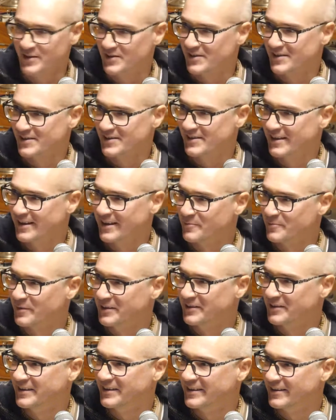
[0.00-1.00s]
is there,
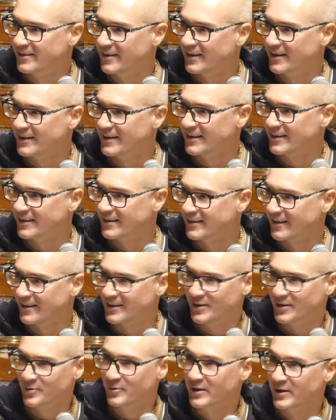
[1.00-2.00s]
material,
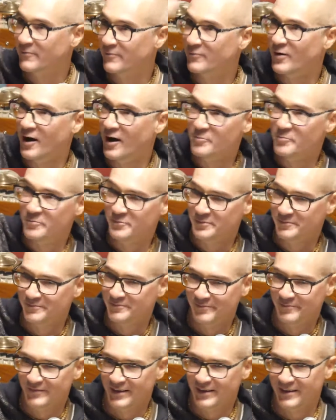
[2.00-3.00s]
like you have up
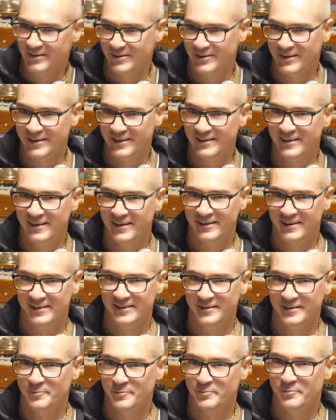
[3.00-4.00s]
there, the like
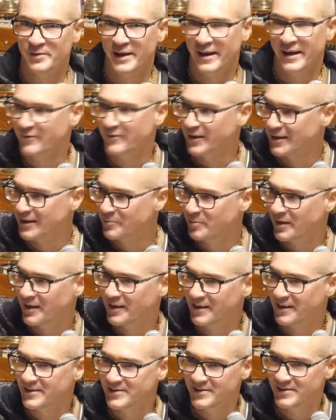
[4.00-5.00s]
heavenly
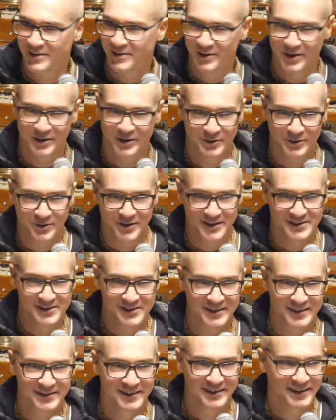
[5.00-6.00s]
planets, directors
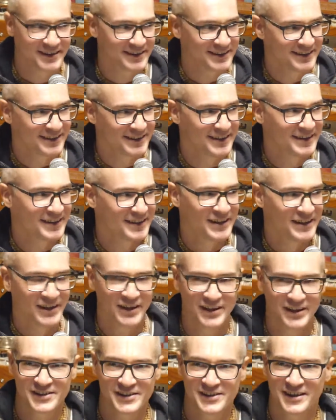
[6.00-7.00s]
are there.
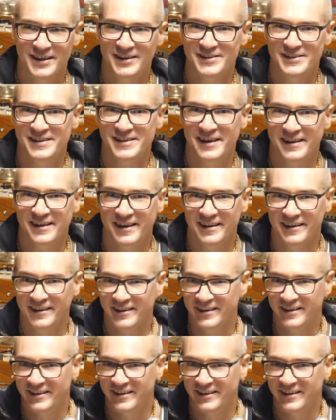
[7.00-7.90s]
He's getting